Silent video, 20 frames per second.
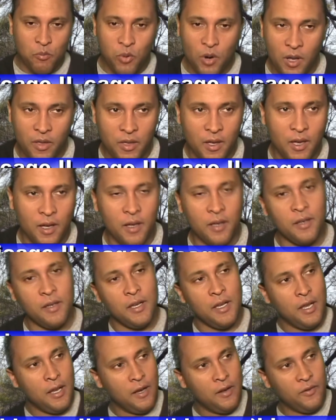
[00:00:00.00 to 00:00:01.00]
brother
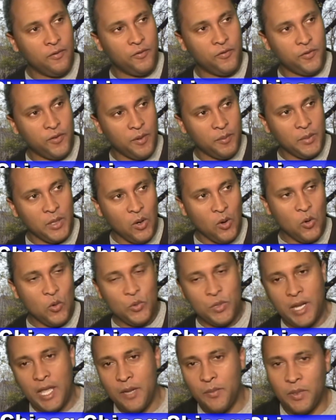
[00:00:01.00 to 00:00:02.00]
from the
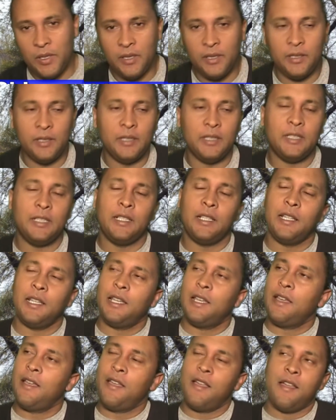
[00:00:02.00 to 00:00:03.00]
old neighborhood.
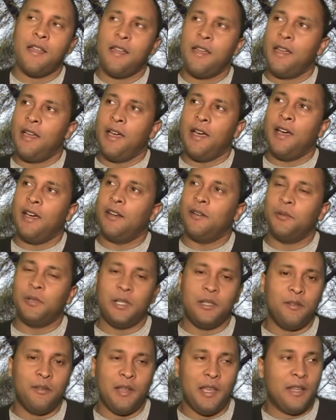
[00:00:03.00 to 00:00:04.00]
I don't
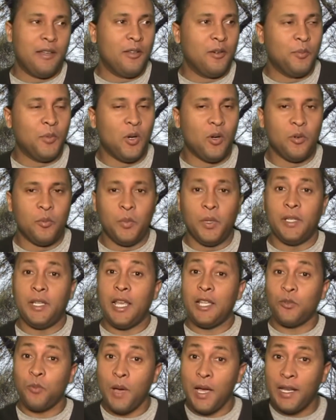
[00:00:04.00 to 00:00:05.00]
want to do that no more. But
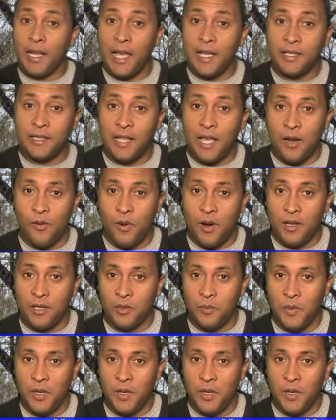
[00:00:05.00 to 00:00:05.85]
that's why I like Cyrus